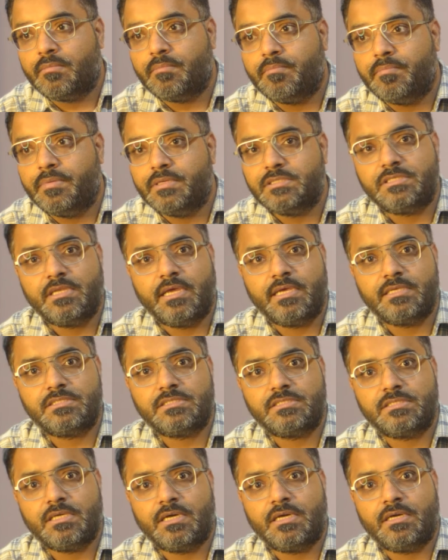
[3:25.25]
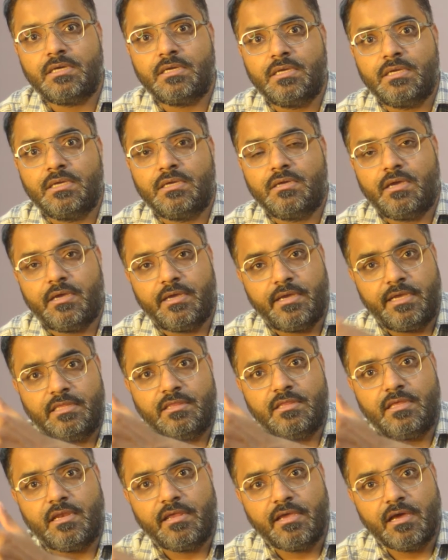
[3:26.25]
business in
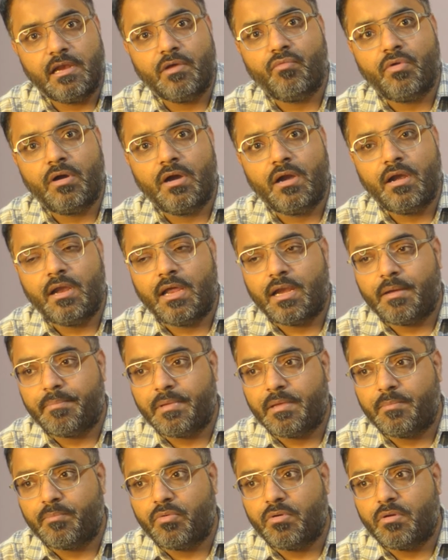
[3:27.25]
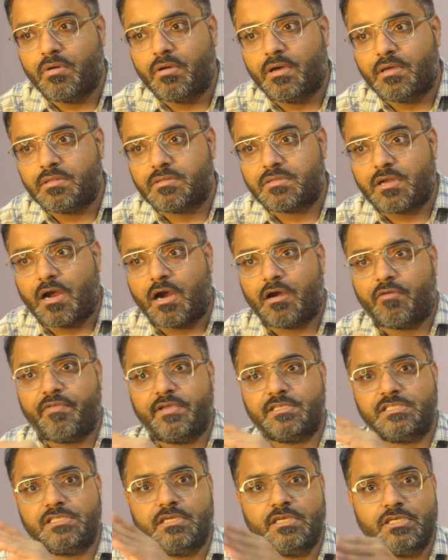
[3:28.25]
the real world, and people start
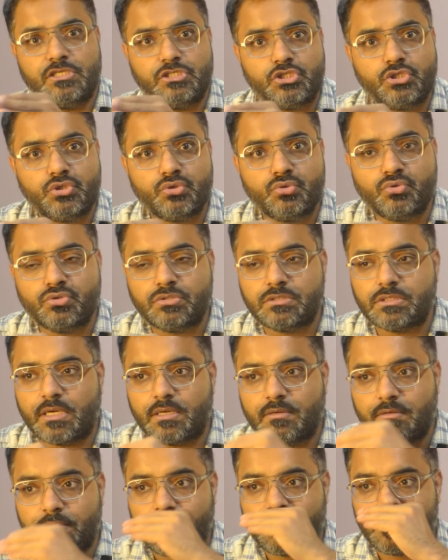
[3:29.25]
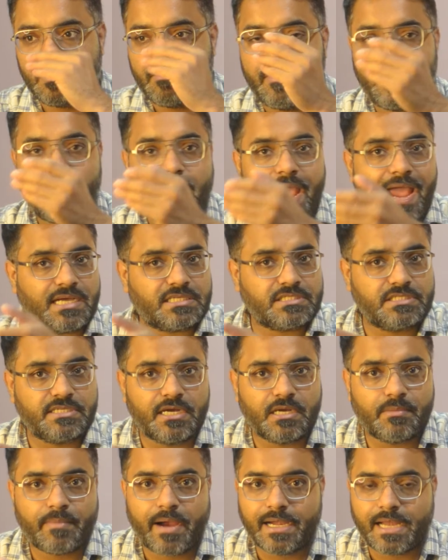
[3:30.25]
facing issues and the
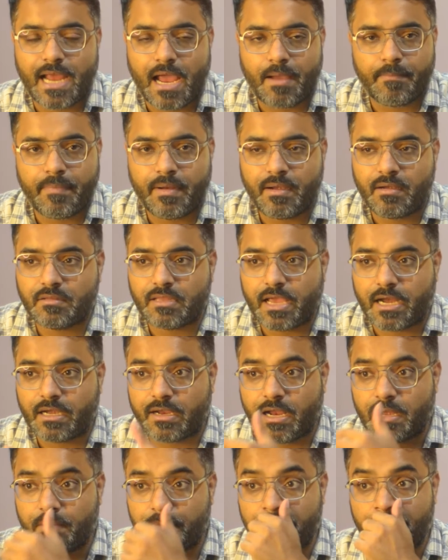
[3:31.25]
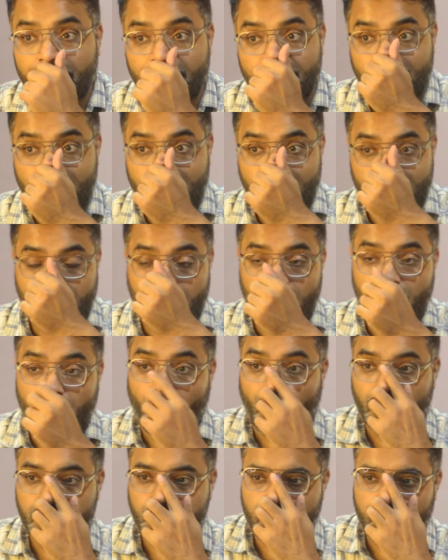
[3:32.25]
accident might happen. That can be a
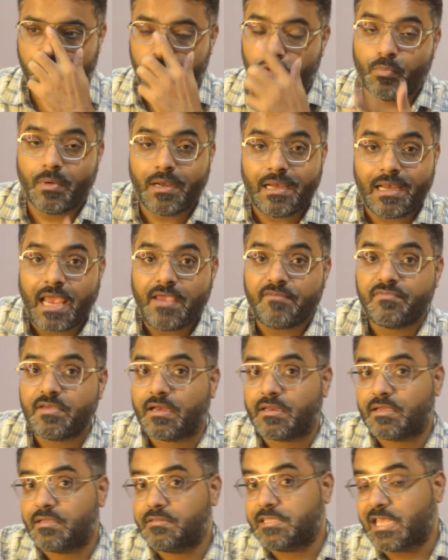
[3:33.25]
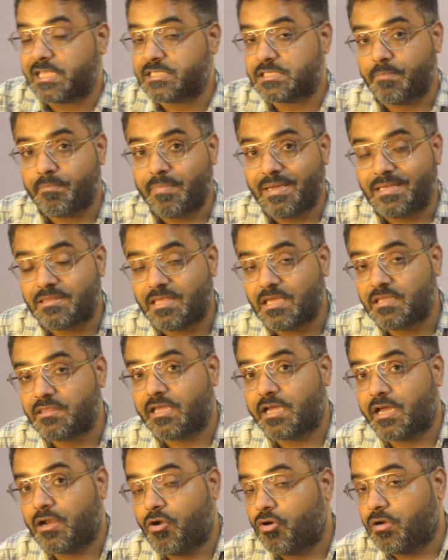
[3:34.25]
loss of human life. That's a big thing.
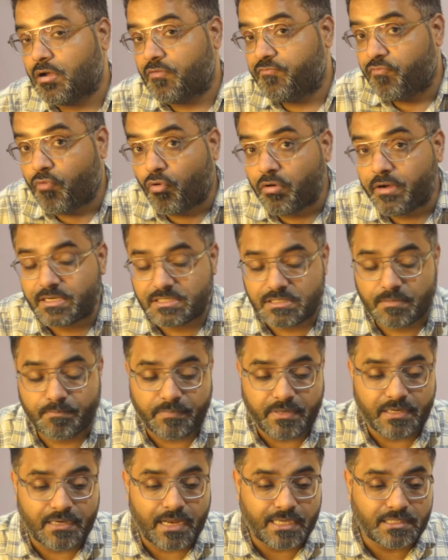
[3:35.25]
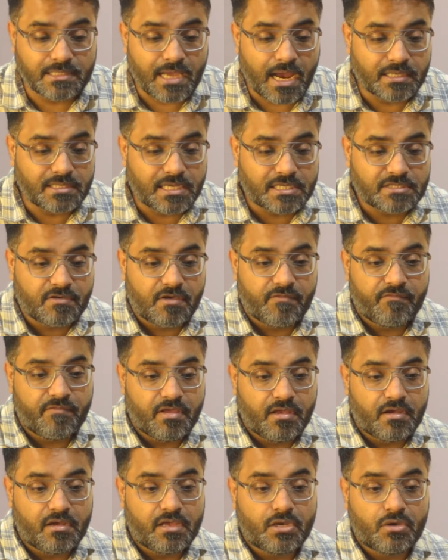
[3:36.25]
They cannot afford it simply like that. That's why
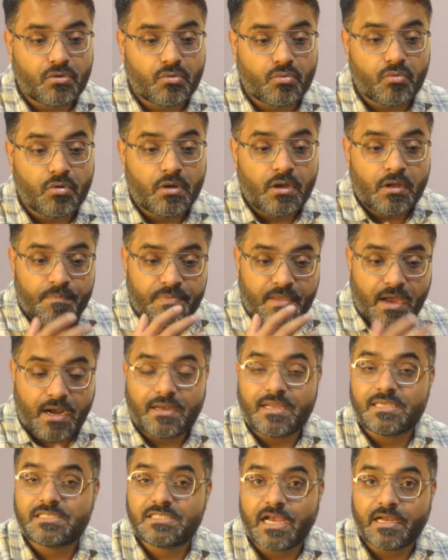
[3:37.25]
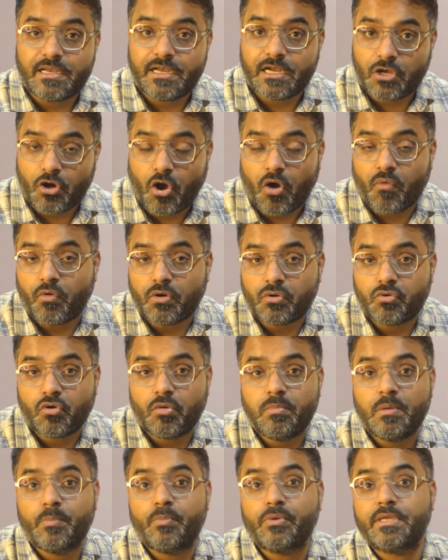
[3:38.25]
we need to understand it now, what
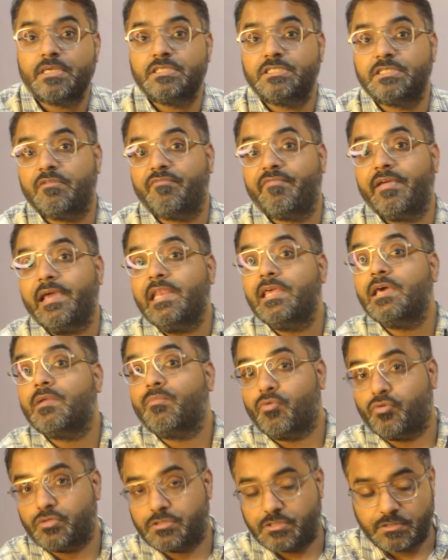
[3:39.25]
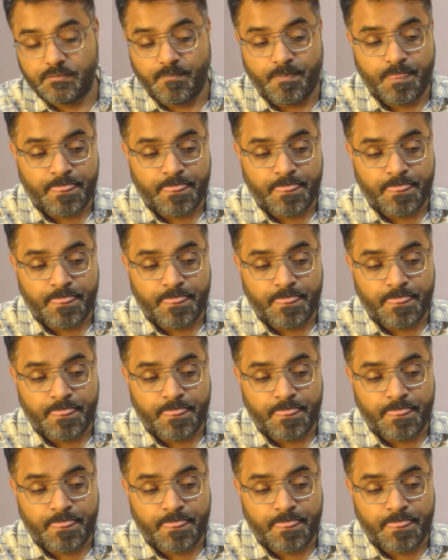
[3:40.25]
could be potential failure modes.